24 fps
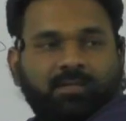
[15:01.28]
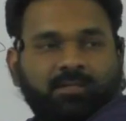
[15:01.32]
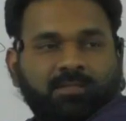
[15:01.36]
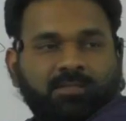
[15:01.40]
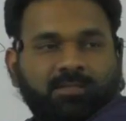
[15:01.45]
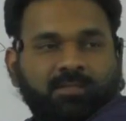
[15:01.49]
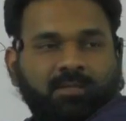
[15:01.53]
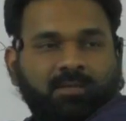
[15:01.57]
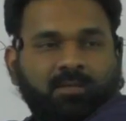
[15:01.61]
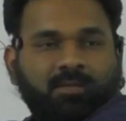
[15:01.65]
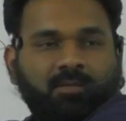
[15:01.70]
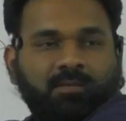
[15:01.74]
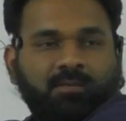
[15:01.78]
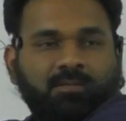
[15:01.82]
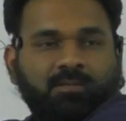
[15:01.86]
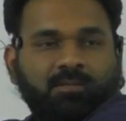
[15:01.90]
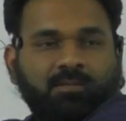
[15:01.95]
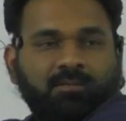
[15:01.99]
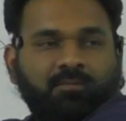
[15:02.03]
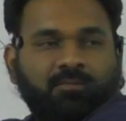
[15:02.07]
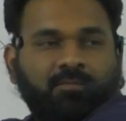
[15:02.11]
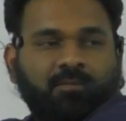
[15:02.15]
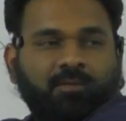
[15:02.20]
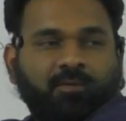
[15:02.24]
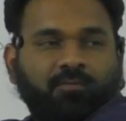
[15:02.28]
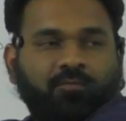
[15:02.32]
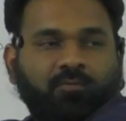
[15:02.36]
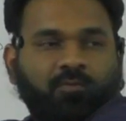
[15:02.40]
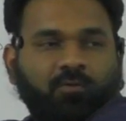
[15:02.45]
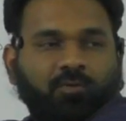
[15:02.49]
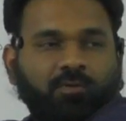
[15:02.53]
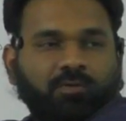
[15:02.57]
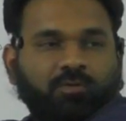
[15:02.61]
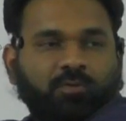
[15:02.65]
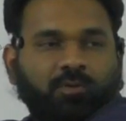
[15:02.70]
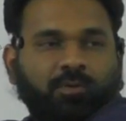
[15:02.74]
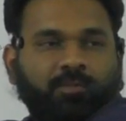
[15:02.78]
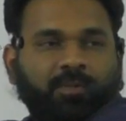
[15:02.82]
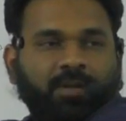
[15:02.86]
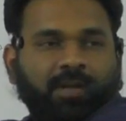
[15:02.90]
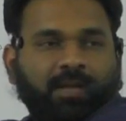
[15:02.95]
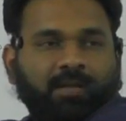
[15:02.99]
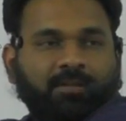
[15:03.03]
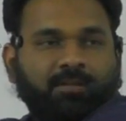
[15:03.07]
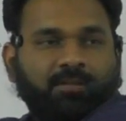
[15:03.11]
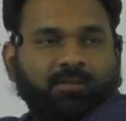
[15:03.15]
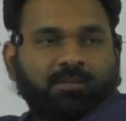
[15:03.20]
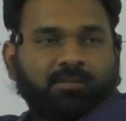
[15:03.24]
this, the force will be
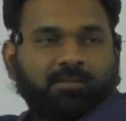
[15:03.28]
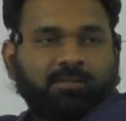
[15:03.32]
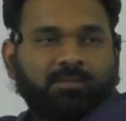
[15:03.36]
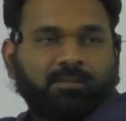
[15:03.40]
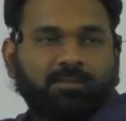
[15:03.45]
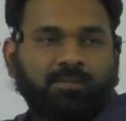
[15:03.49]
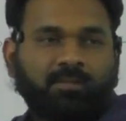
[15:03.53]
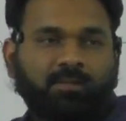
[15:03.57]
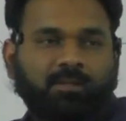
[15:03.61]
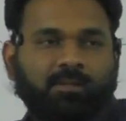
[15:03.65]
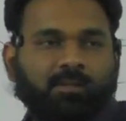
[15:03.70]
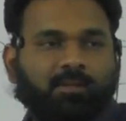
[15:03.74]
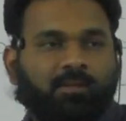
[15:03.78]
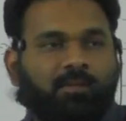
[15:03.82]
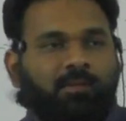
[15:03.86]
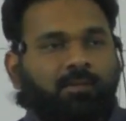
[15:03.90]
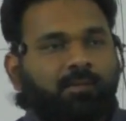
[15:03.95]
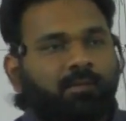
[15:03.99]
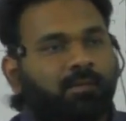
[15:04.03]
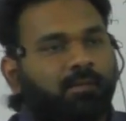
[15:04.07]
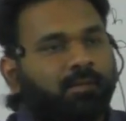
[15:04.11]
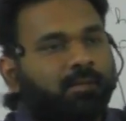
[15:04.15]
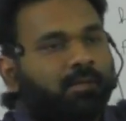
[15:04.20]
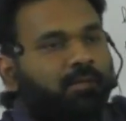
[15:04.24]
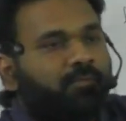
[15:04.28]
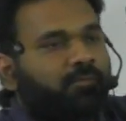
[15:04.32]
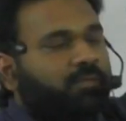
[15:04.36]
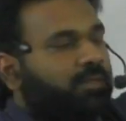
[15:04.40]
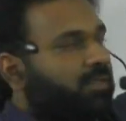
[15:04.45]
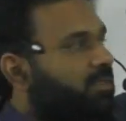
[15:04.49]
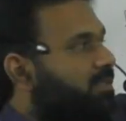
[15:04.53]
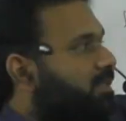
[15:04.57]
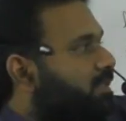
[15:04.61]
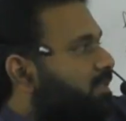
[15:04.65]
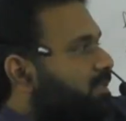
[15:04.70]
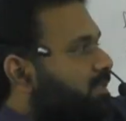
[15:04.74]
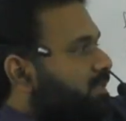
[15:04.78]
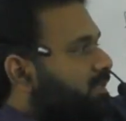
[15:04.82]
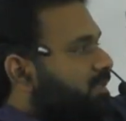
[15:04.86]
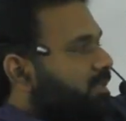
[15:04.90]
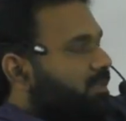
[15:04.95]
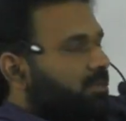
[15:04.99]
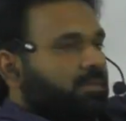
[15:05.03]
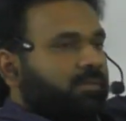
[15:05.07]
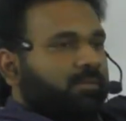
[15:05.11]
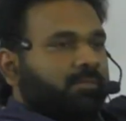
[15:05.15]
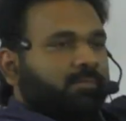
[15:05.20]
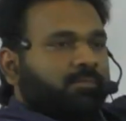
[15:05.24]
like this. If this is,
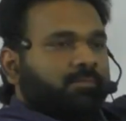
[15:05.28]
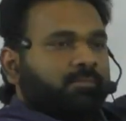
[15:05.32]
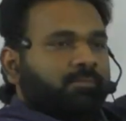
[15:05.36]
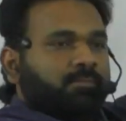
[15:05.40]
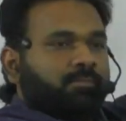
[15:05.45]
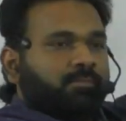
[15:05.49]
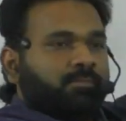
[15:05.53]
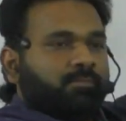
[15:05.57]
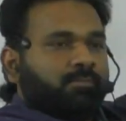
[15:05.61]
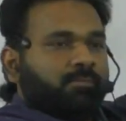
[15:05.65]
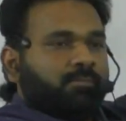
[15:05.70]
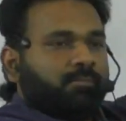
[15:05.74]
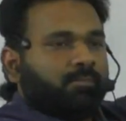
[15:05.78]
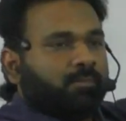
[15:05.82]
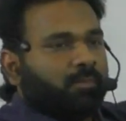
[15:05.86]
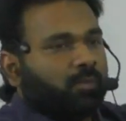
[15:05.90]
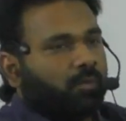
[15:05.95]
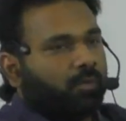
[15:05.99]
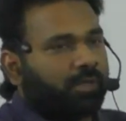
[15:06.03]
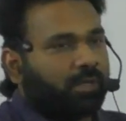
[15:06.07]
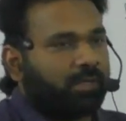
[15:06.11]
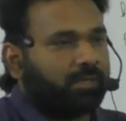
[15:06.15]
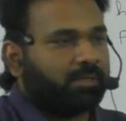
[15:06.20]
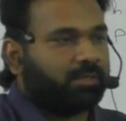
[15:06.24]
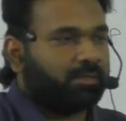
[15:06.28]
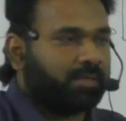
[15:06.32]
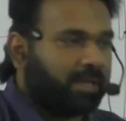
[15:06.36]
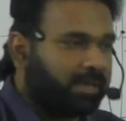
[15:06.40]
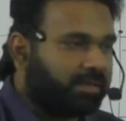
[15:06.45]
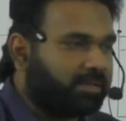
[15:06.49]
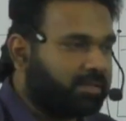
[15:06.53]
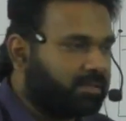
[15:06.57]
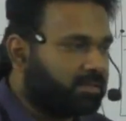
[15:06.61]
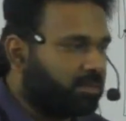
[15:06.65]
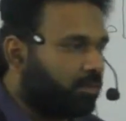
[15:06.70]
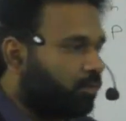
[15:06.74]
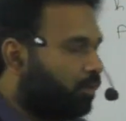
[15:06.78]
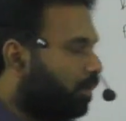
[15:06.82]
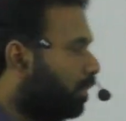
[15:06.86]
okay, that is how